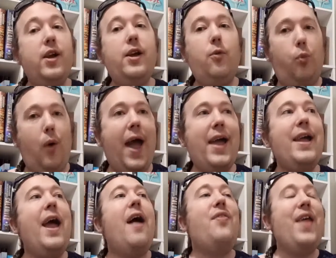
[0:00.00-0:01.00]
way,
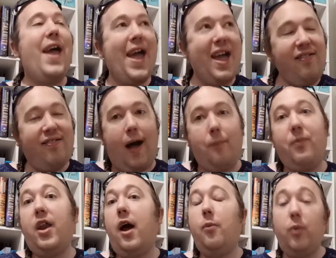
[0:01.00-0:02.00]
the heads up
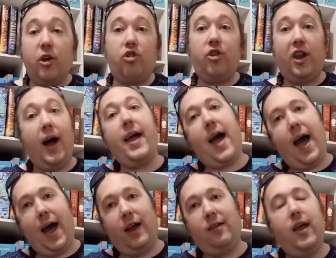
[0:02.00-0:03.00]
that I wish that I
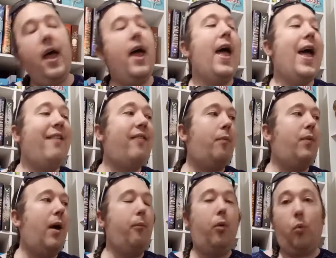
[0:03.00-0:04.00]
had. Heads up
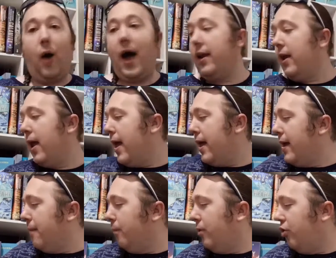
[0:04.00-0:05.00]
number one,
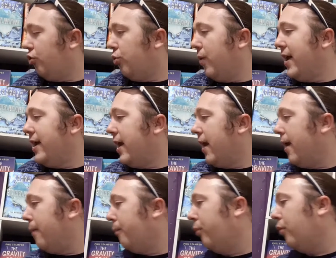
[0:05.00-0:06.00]
in between
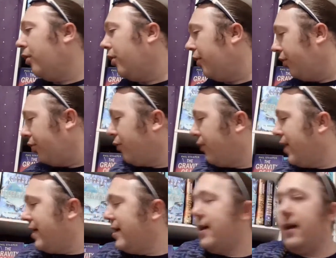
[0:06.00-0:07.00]
book
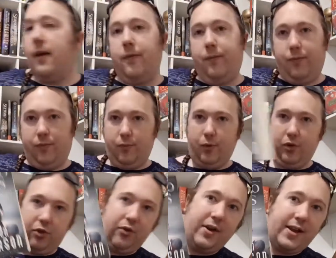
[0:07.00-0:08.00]
three, book
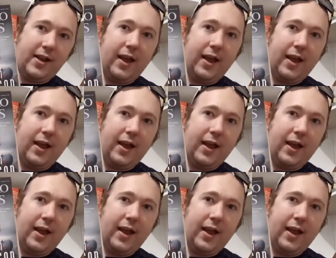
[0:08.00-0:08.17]
three,